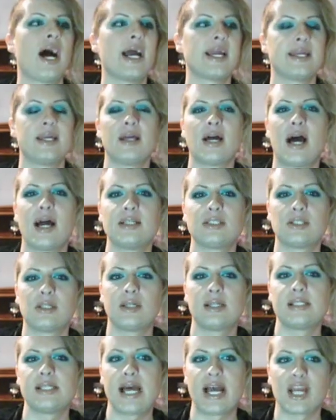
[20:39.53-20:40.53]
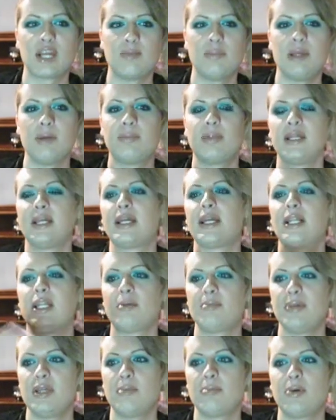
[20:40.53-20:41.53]
I I started attacking people and
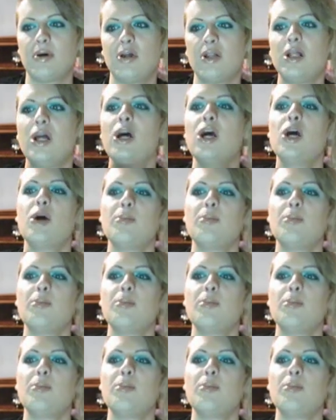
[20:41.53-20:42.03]
killing people